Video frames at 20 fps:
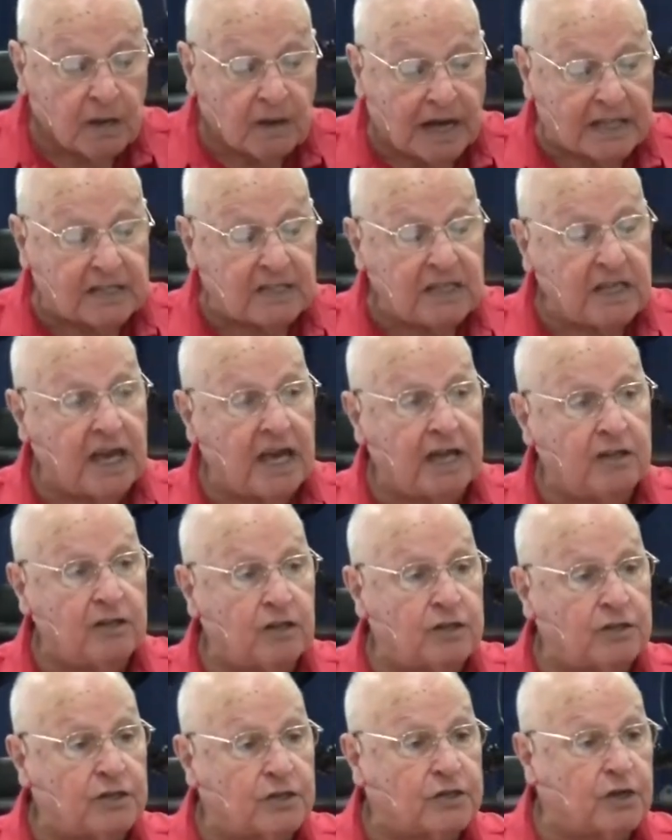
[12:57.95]
At the end
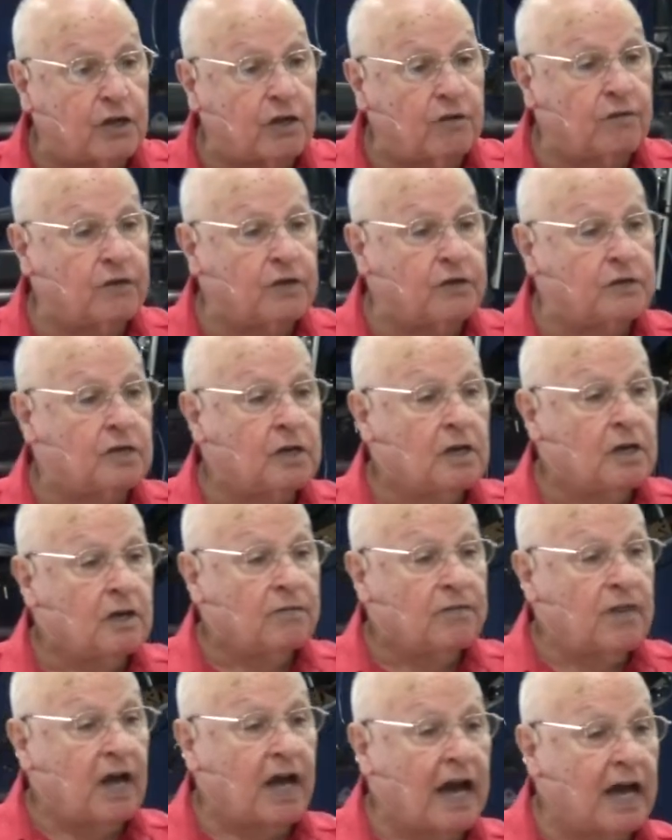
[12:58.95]
of the service,
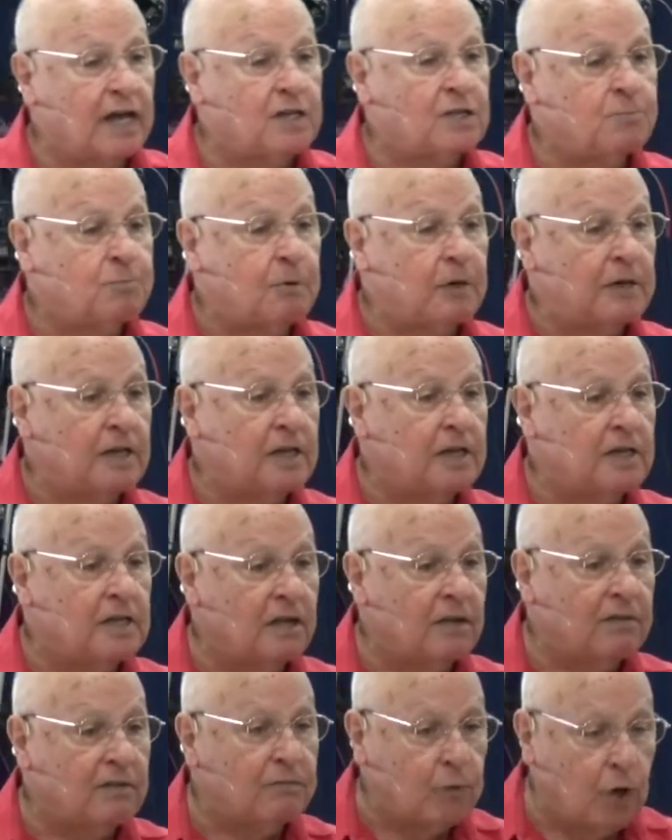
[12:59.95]
the husband and
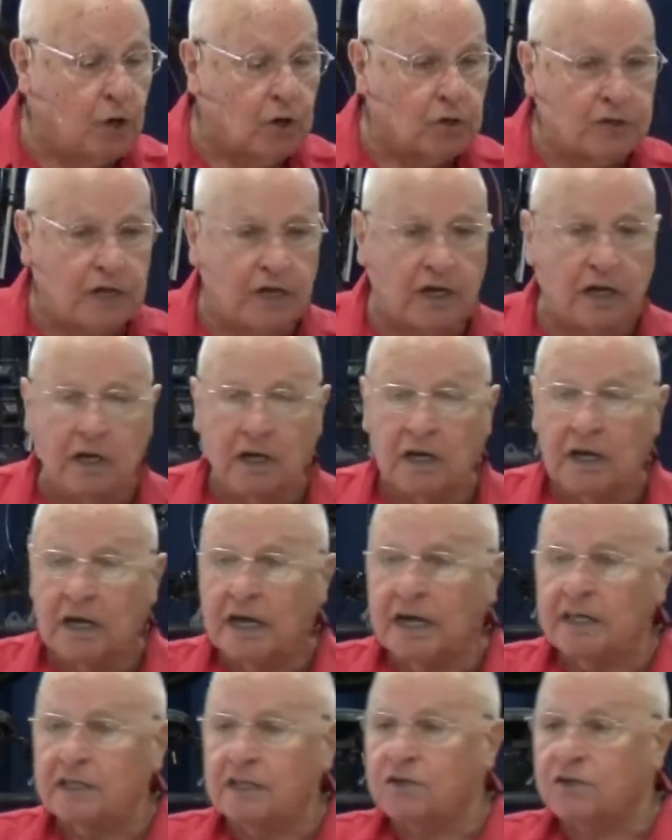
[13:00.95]
the daughter
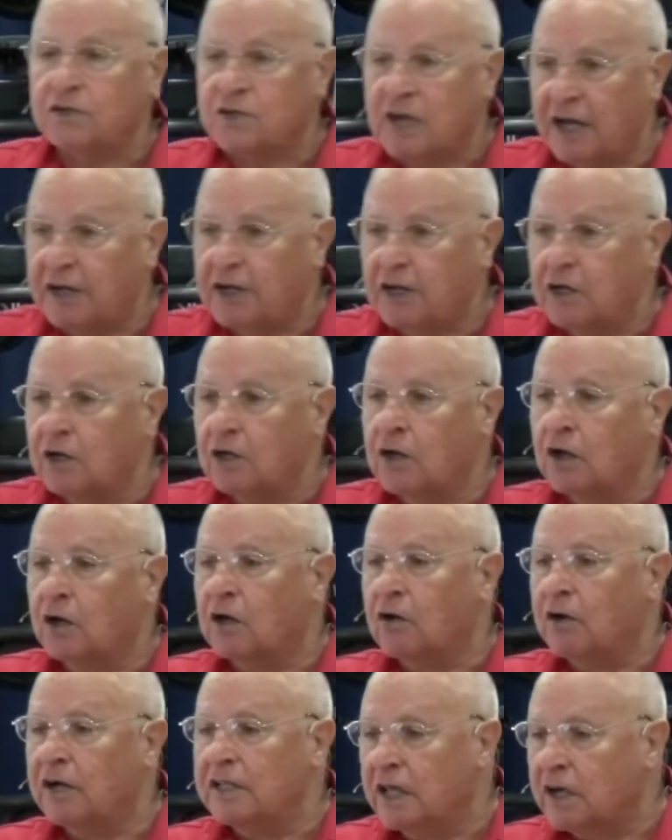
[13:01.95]
and the
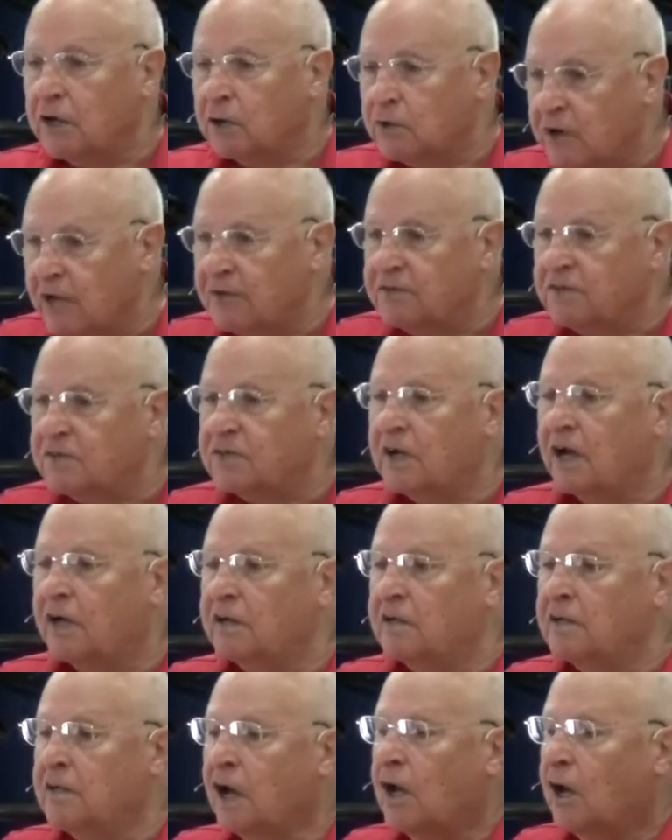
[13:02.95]
son-in-law and the
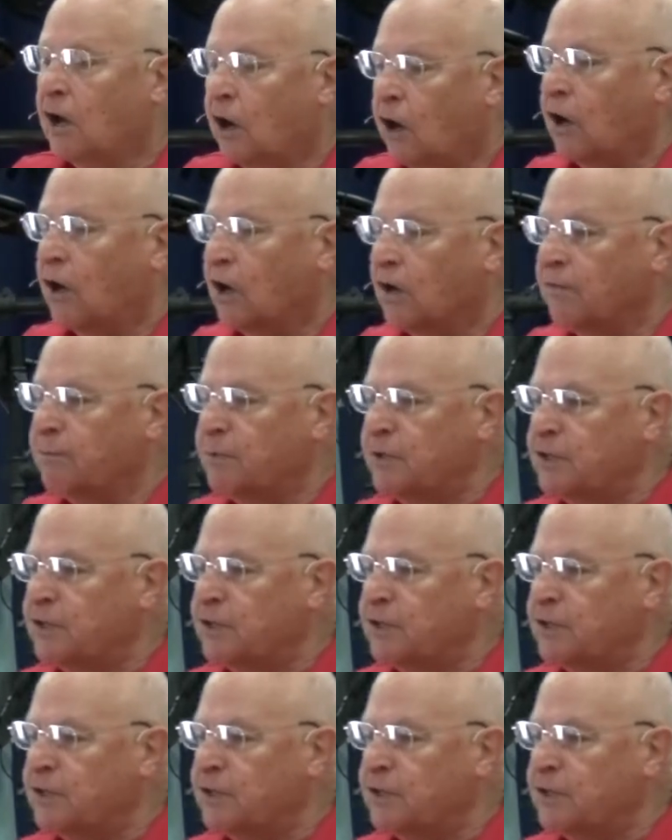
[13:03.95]
grandson, all of